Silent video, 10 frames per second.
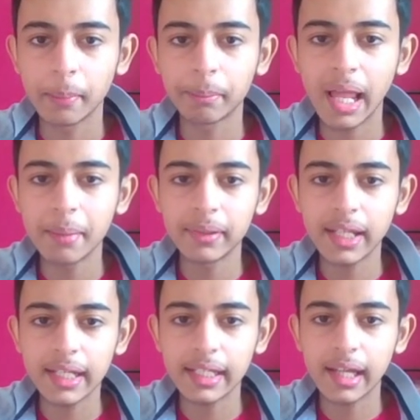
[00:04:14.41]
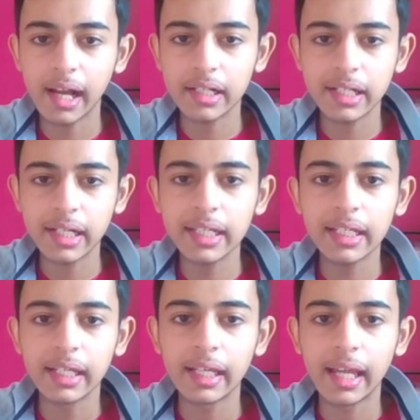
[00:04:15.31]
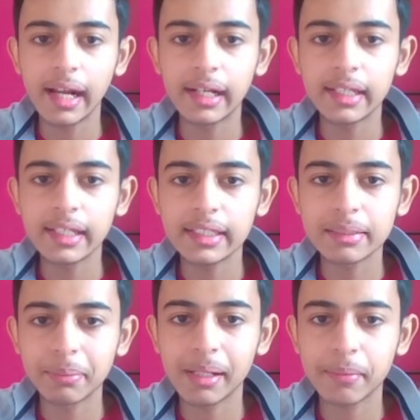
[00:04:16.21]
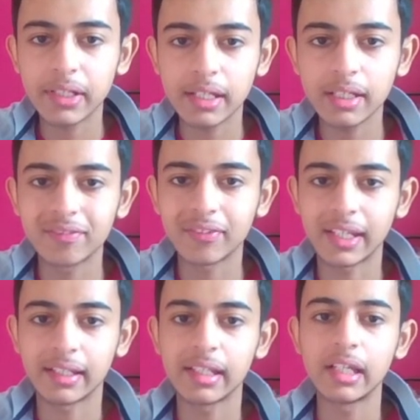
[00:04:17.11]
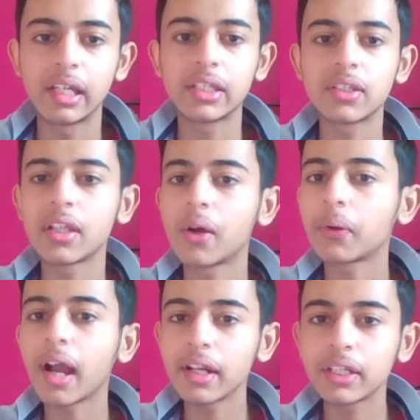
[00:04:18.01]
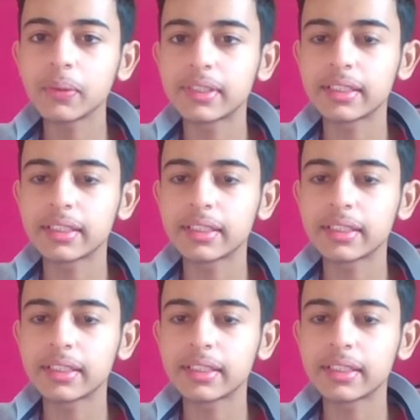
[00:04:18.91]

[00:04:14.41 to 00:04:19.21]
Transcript: pulmonary artery, and D is pulmonary vein. So now can't you